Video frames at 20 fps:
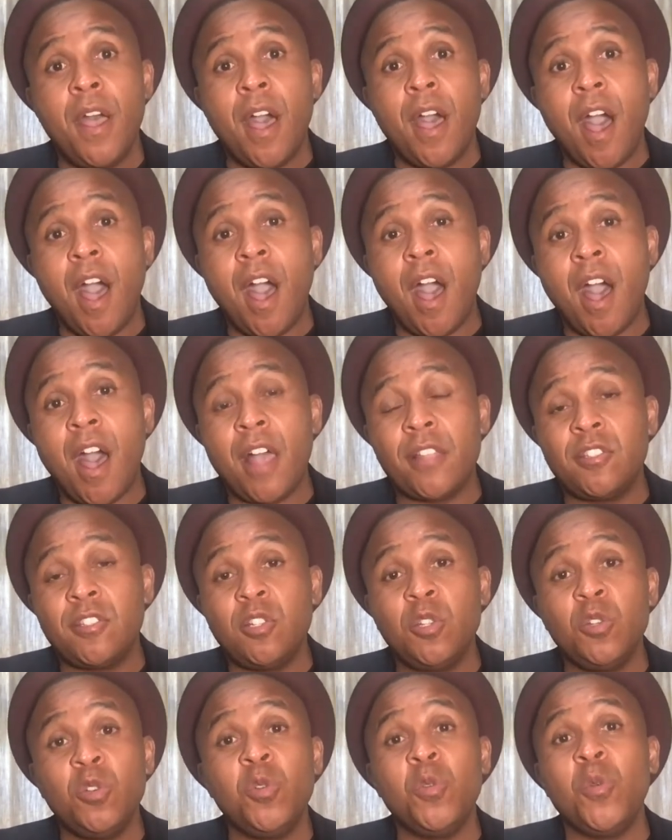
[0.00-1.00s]
Uh,
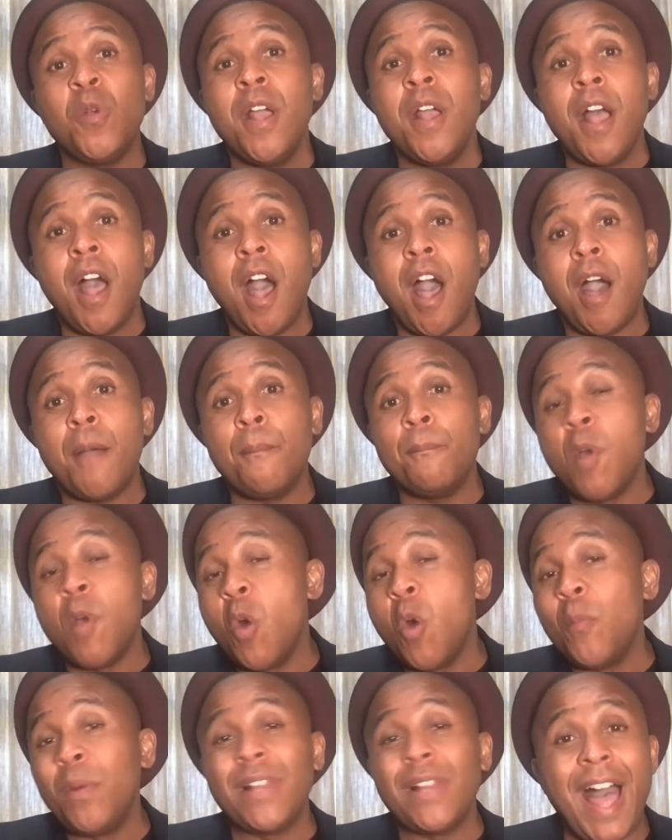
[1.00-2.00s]
to uh,
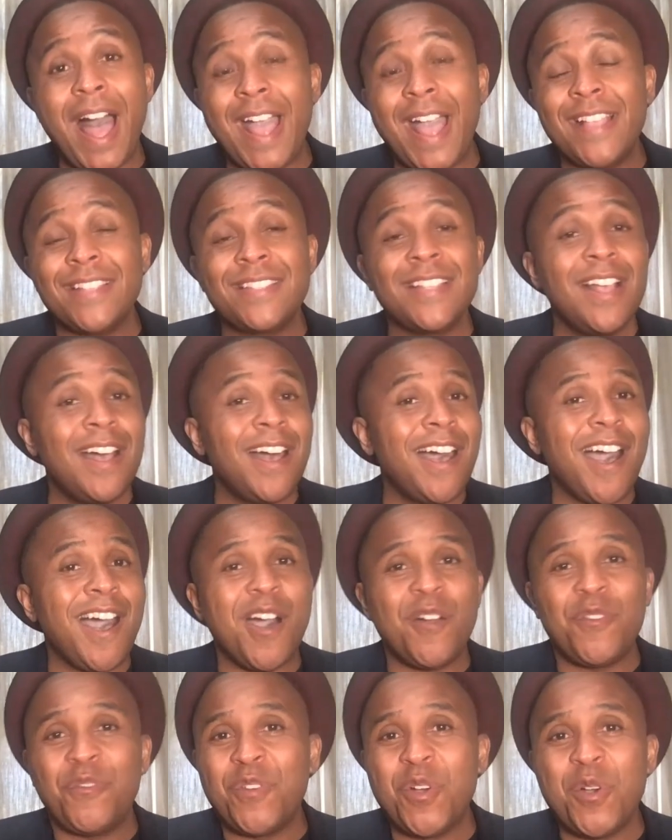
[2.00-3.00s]
mobilize
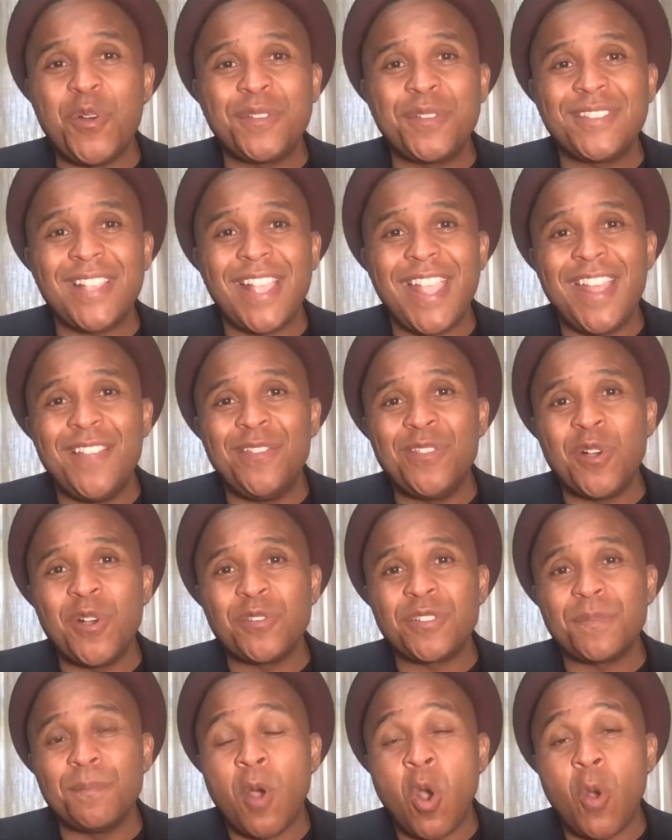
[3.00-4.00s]
uh, folks in
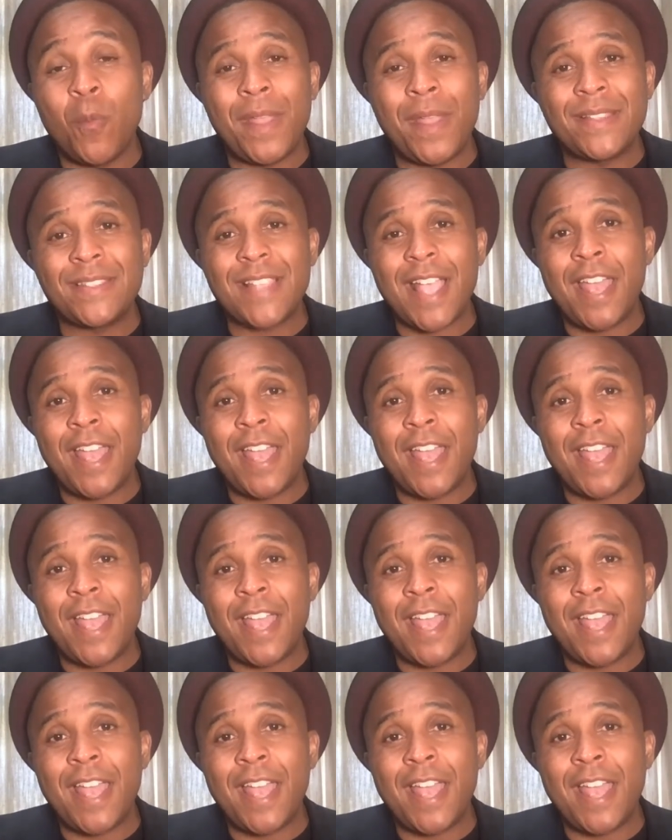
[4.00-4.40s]
those moments.